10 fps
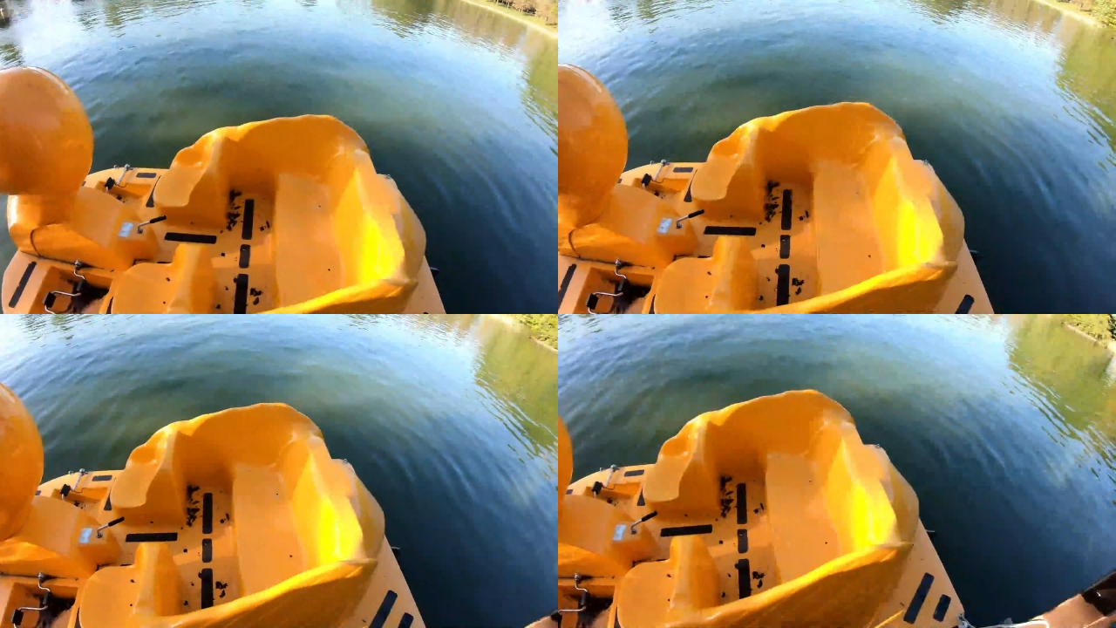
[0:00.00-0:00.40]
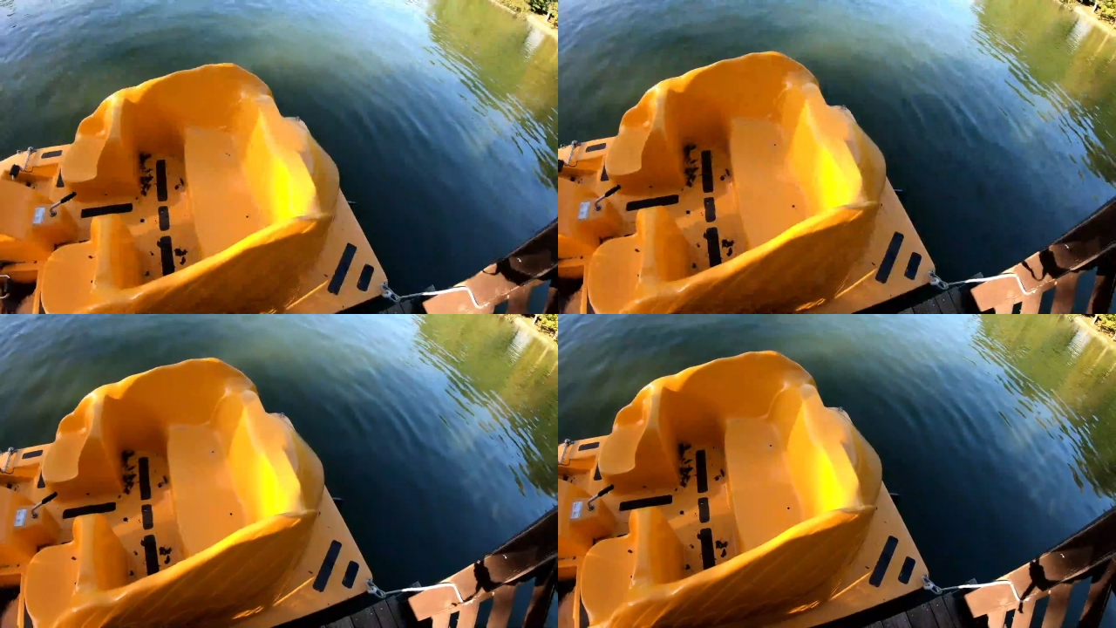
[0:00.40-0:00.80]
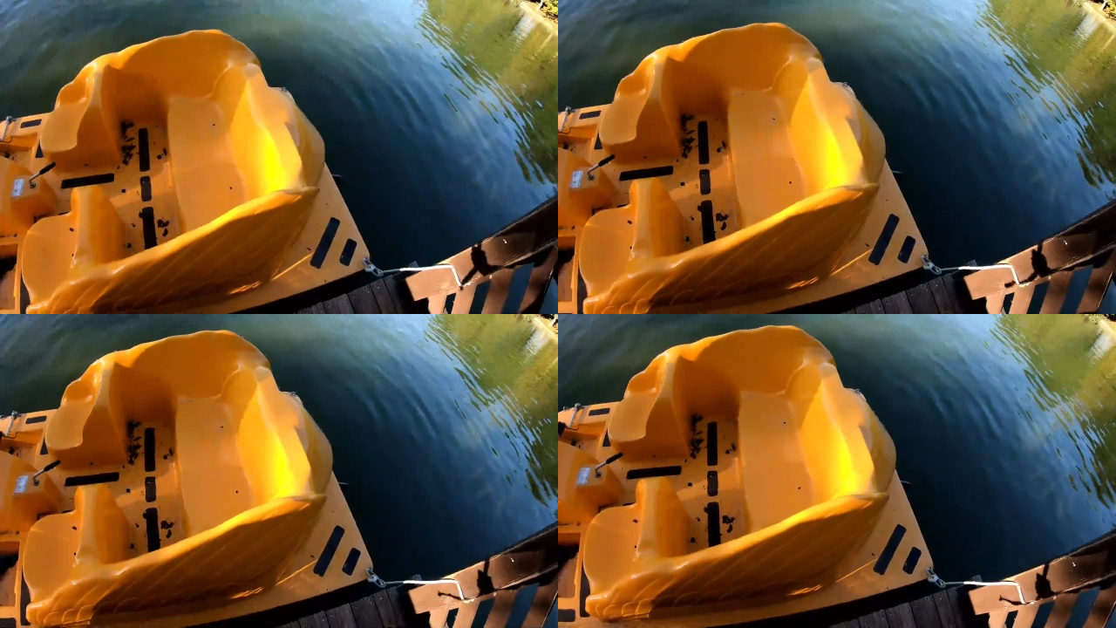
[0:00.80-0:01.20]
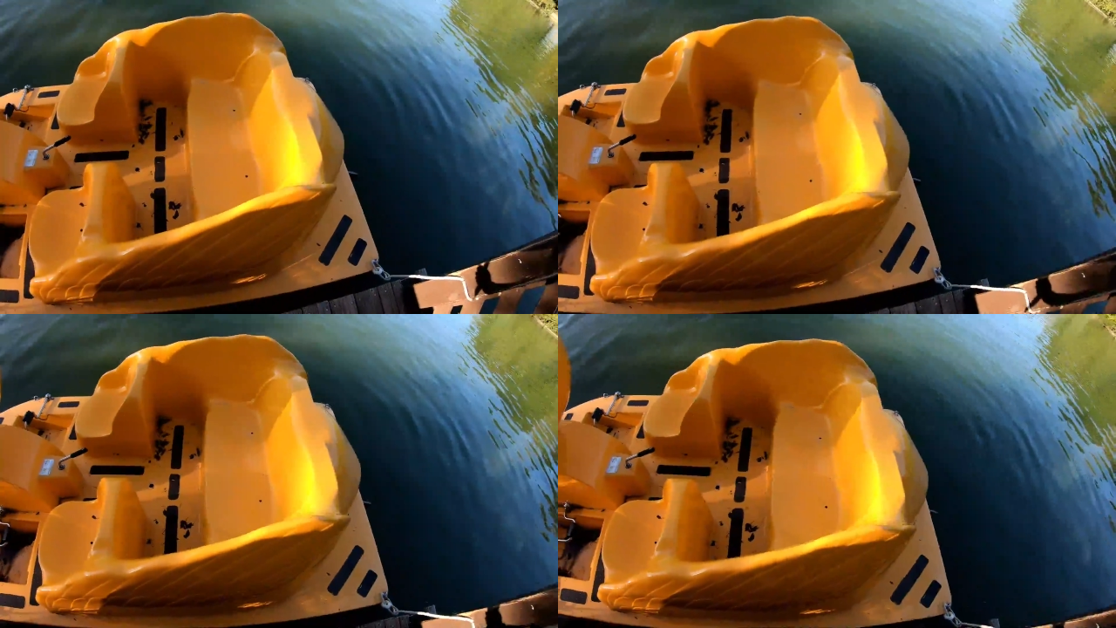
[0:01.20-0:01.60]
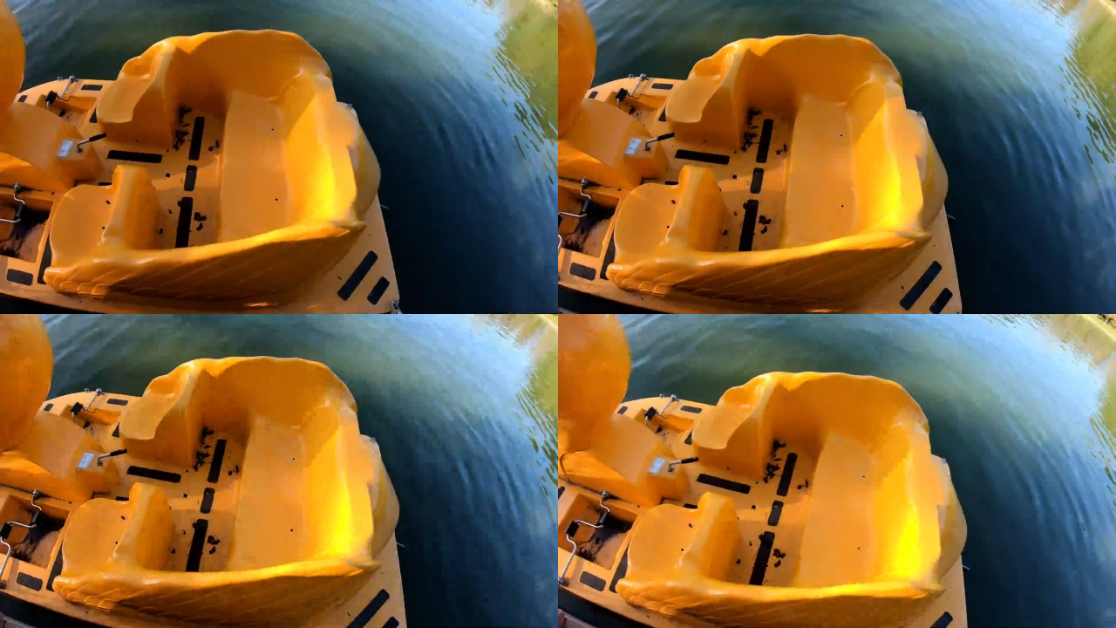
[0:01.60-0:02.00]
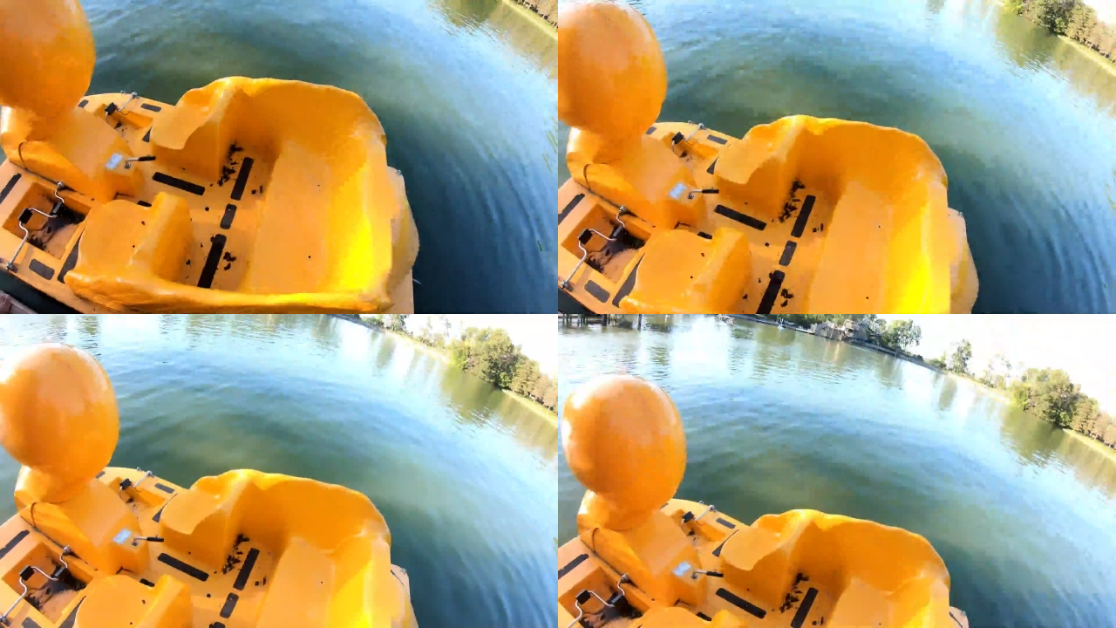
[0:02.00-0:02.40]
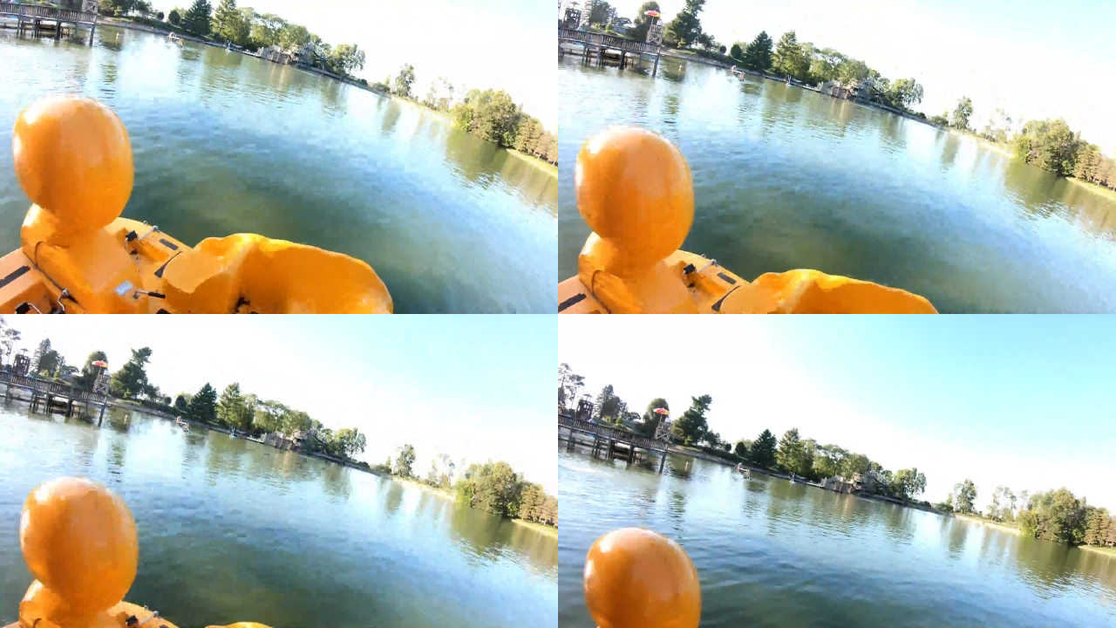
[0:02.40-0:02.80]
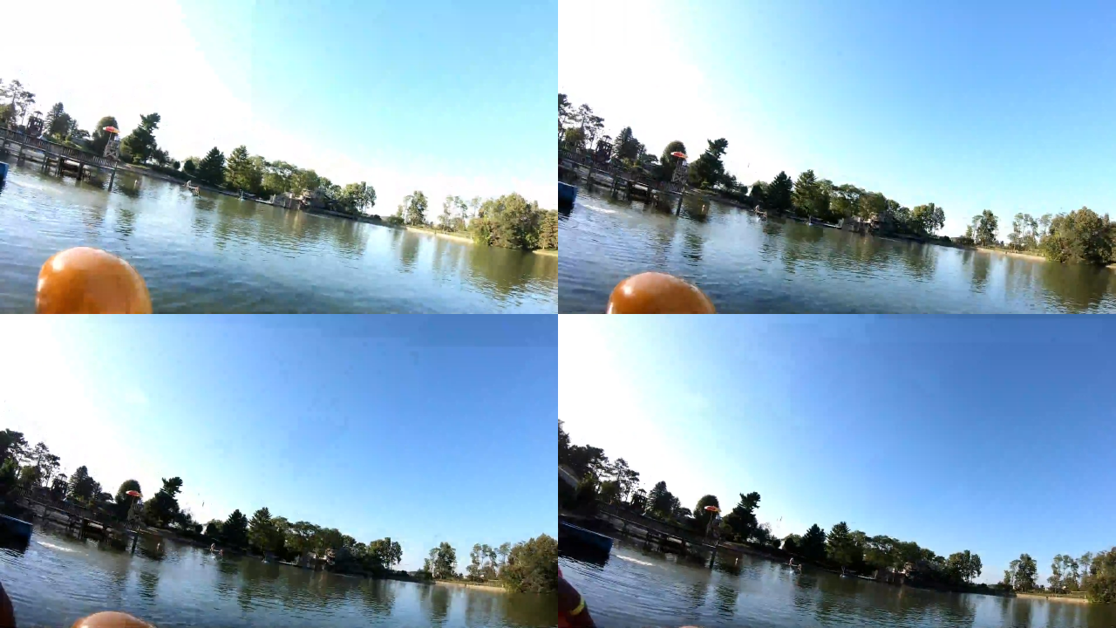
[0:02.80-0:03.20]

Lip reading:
Nobody's mouth can be seen.